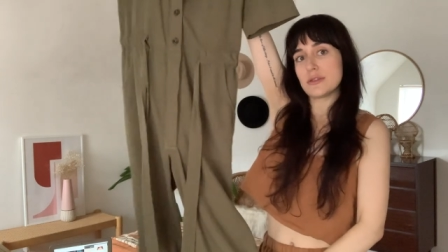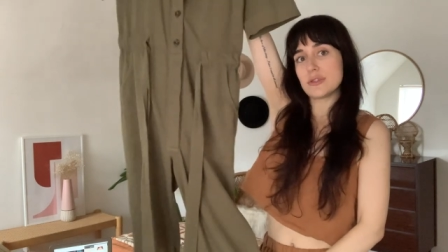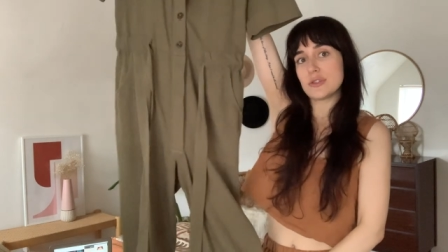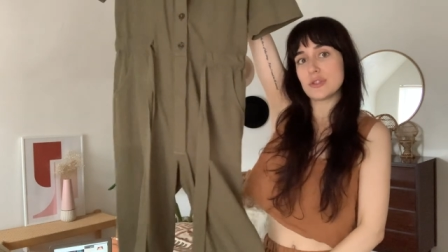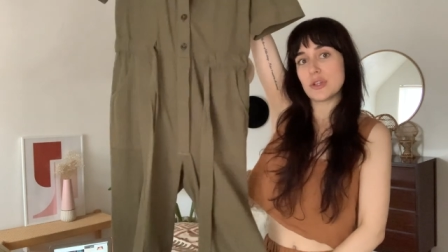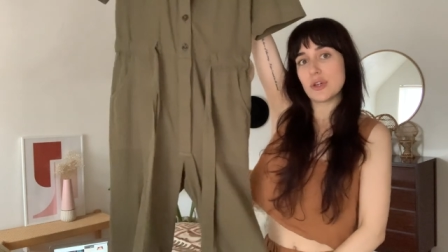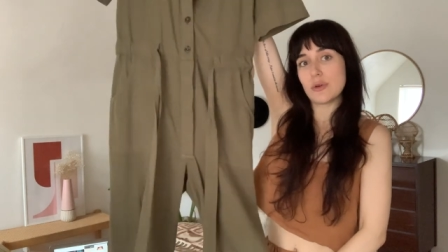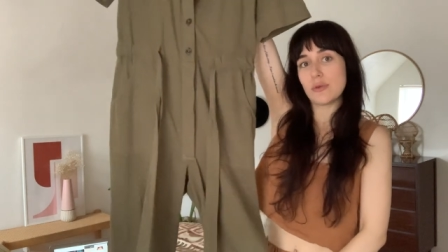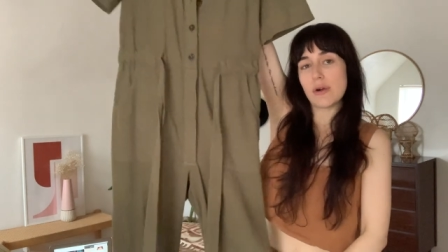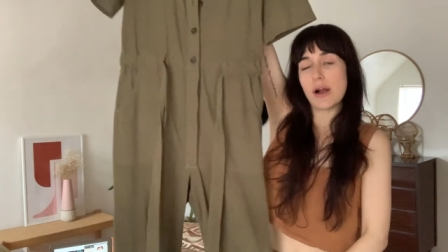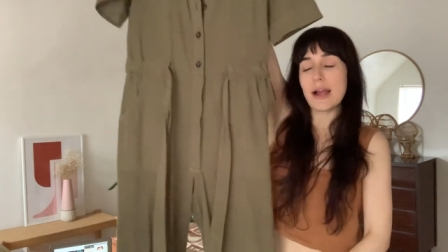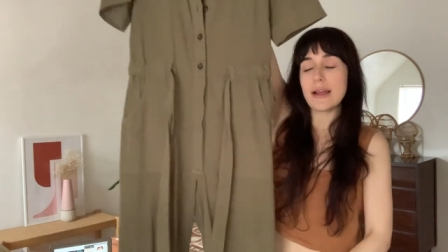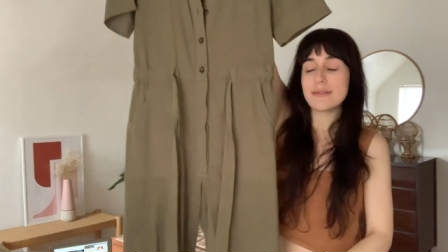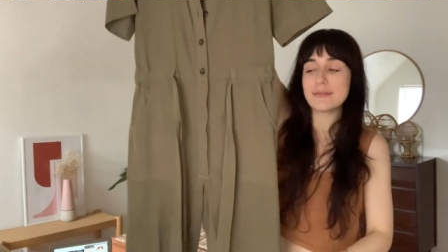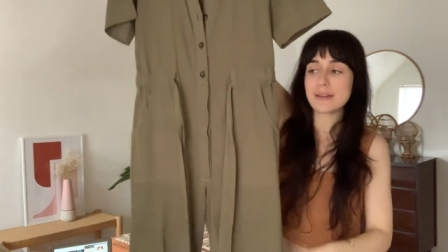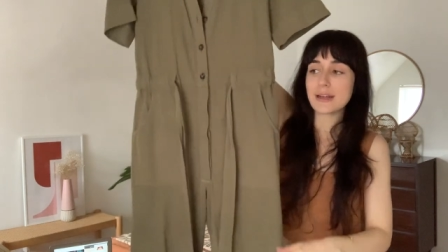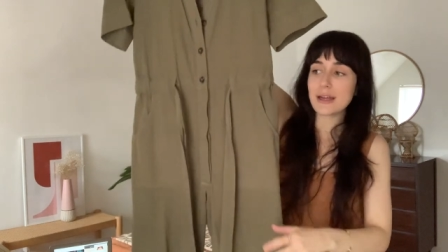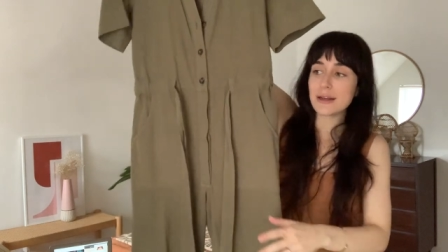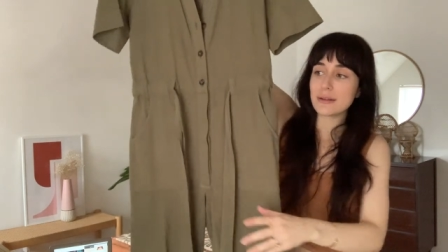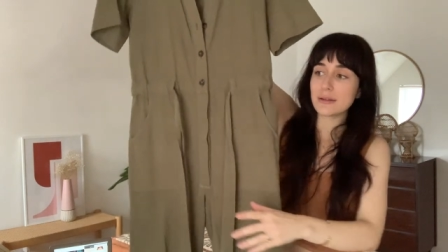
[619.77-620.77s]
So I
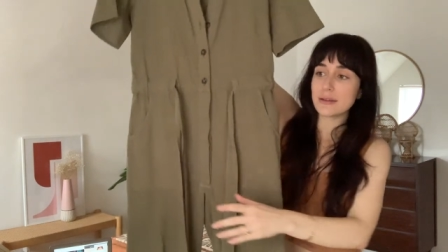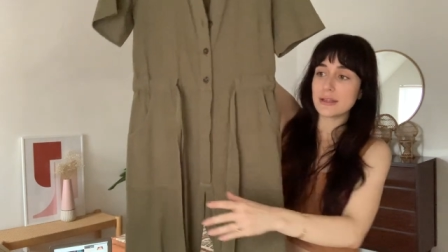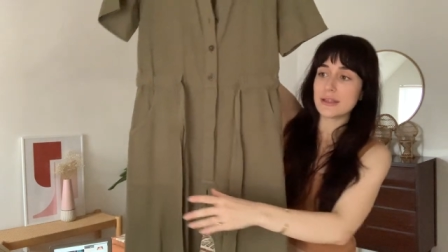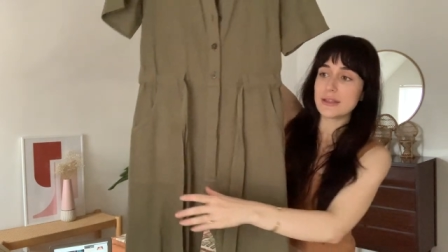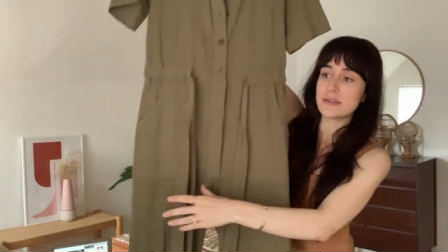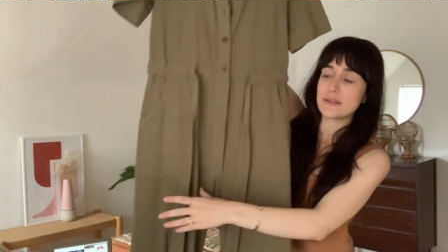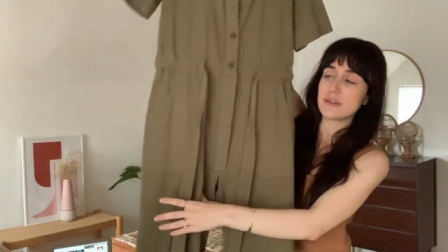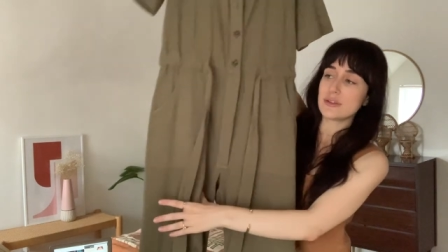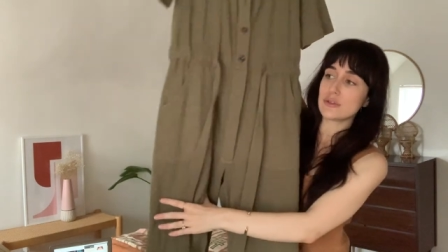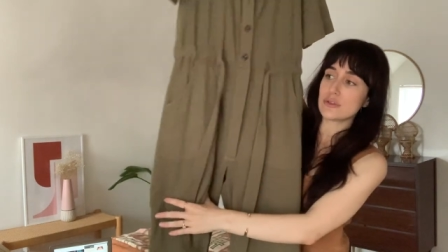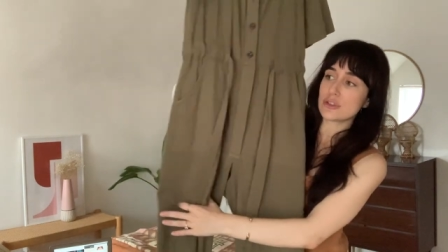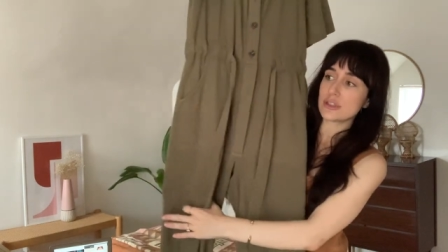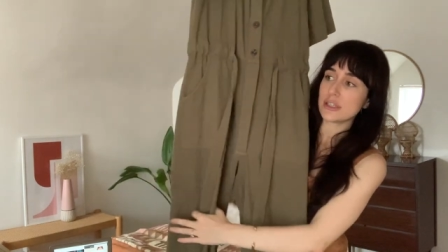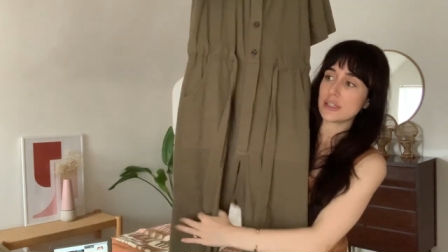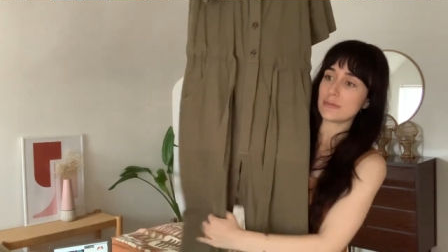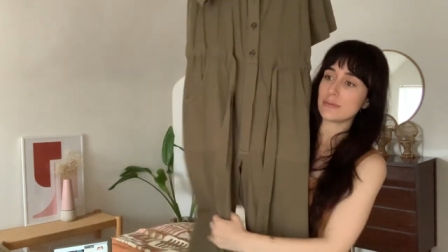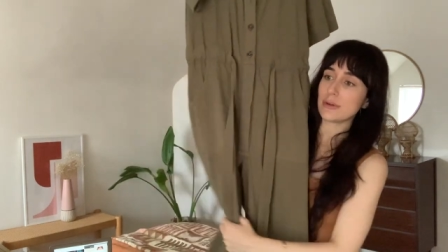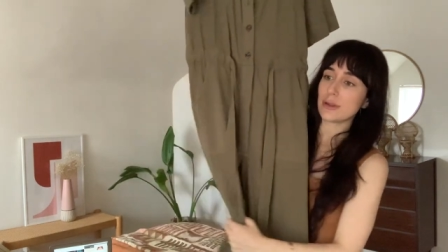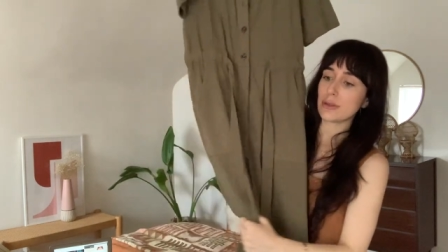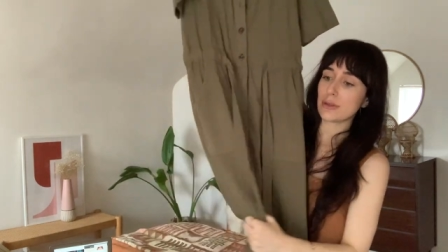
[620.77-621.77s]
style these usually
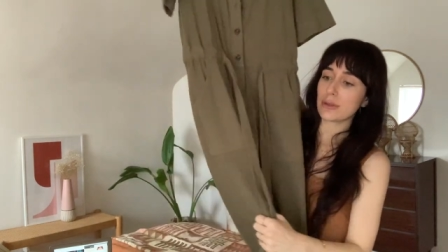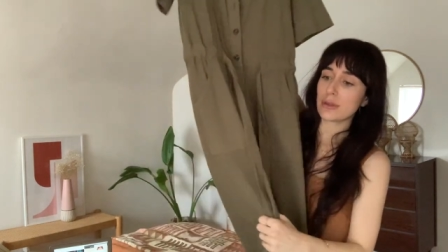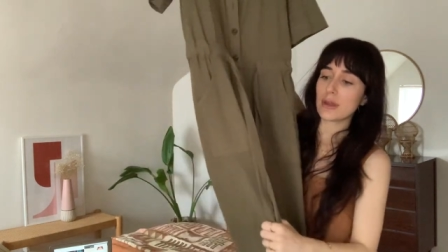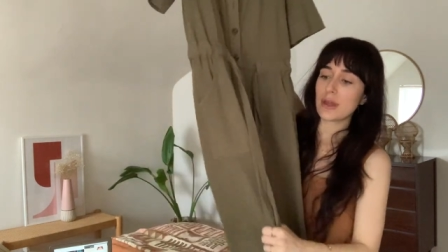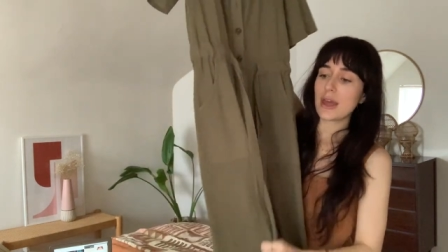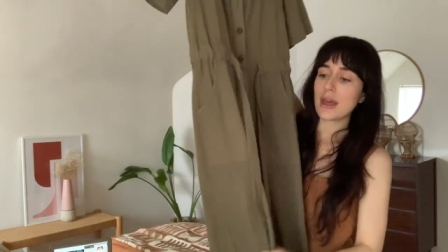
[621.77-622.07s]
with